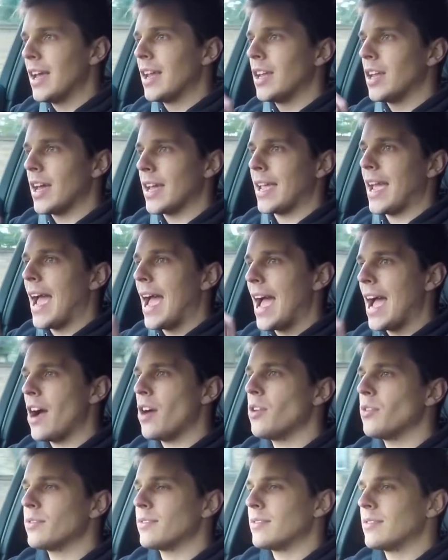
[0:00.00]
Like,
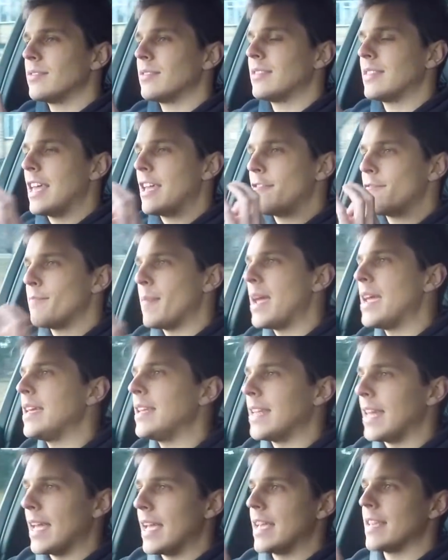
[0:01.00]
how they've
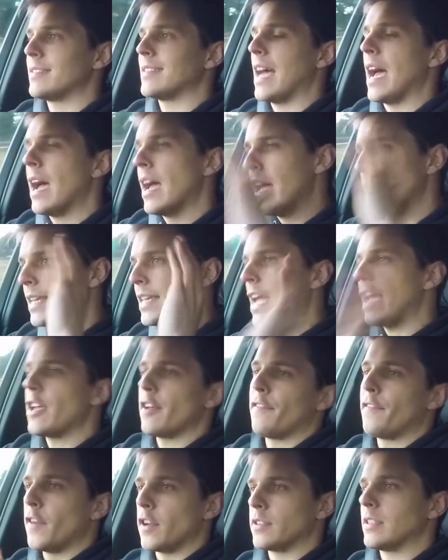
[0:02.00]
made it is that get
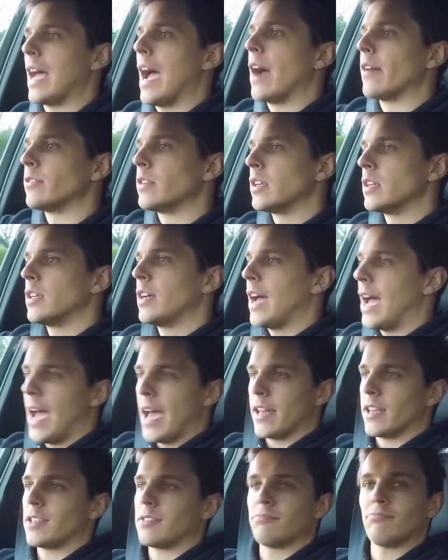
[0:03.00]
your foot down
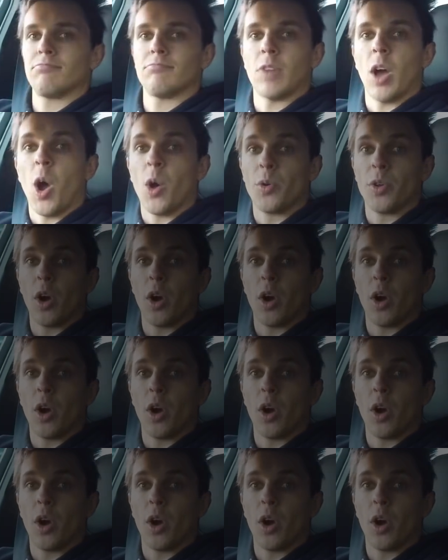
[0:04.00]
and hold